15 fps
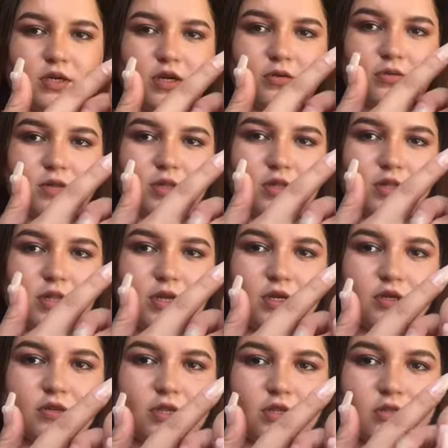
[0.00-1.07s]
I really like
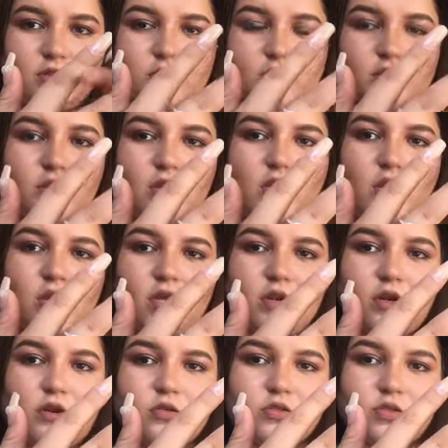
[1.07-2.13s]
how that looks. And
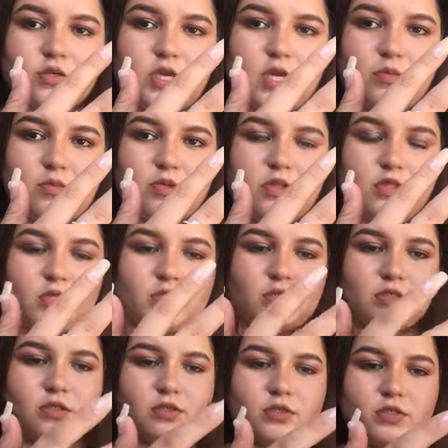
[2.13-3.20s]
it also came with this
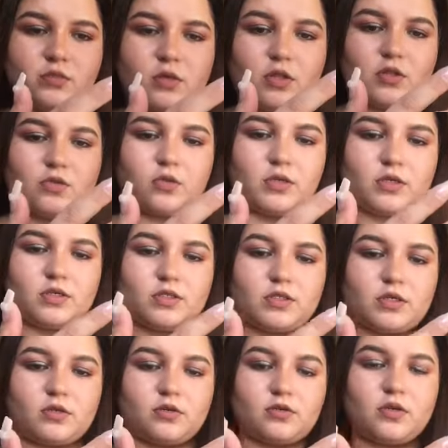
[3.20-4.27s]
smaller one,
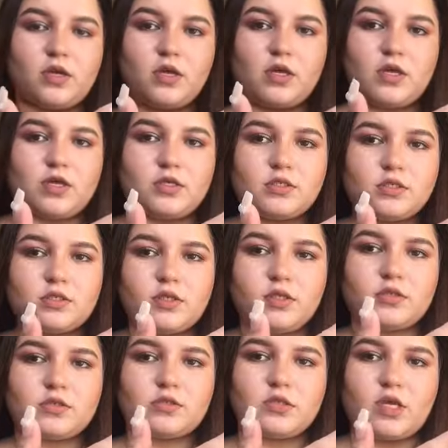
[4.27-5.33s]
so it just
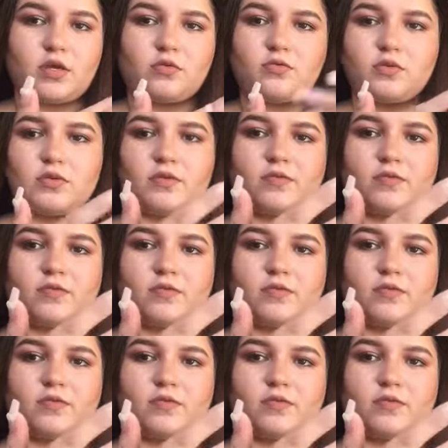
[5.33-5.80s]
looks like really